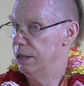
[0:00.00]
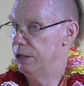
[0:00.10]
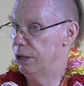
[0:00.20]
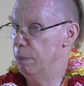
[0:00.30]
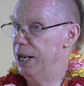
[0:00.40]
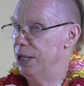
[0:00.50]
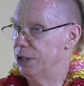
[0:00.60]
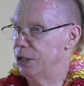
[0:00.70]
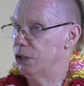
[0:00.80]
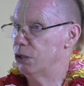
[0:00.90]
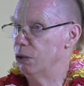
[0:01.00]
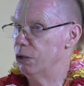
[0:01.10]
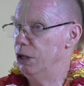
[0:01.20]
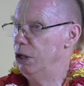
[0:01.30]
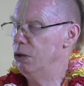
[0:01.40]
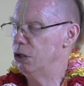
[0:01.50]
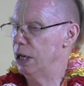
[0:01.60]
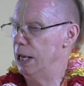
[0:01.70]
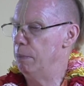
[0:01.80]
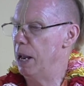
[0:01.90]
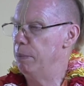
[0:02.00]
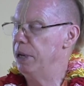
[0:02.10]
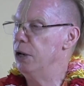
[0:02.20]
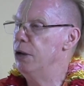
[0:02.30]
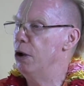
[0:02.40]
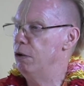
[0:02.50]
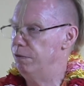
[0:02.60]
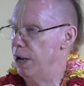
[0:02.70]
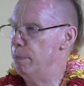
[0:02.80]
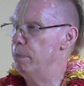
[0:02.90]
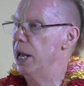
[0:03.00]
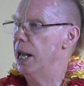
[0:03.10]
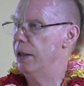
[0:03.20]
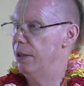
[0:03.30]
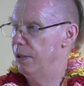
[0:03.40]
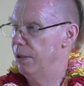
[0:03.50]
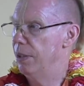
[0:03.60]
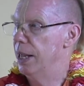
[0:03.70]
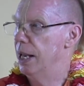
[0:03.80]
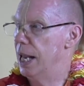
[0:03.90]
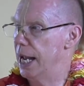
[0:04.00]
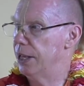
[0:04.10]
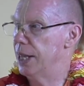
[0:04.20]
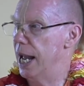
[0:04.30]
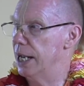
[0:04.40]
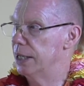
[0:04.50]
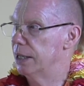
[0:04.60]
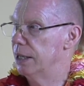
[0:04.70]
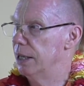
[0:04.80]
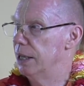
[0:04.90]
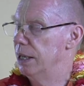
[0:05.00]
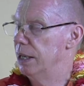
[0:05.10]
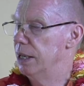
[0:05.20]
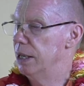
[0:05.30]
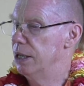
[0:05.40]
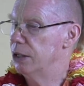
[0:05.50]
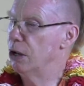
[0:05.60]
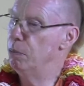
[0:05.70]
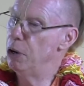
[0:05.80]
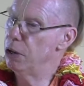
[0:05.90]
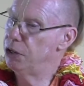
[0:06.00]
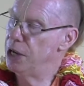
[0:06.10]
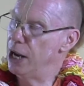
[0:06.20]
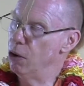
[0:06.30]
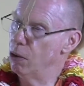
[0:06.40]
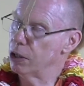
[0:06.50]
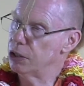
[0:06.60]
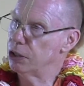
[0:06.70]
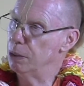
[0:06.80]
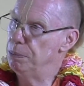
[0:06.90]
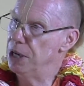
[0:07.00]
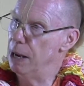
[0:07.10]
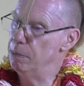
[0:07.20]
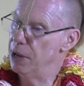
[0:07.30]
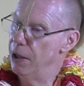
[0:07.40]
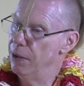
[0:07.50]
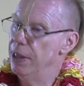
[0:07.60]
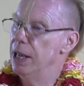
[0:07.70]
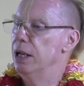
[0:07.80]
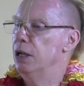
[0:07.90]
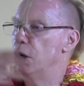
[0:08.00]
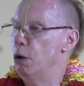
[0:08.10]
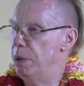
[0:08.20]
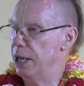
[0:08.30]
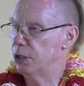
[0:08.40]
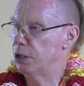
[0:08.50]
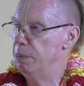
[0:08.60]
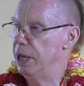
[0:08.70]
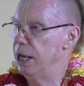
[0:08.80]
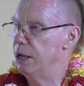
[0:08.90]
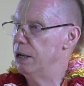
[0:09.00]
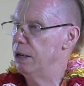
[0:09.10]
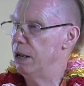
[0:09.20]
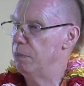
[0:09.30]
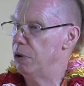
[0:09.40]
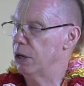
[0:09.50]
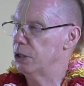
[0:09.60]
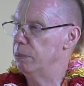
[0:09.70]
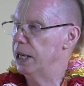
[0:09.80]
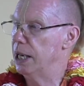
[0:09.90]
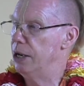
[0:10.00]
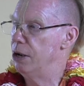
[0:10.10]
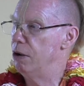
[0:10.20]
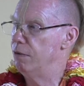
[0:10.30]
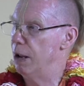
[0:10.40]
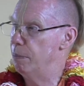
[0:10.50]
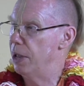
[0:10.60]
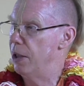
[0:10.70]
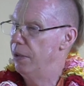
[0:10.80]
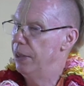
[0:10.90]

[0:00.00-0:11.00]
So it means it's sort of usually maybe November, like that. So birthday, August, September, Gopastami in approximately November.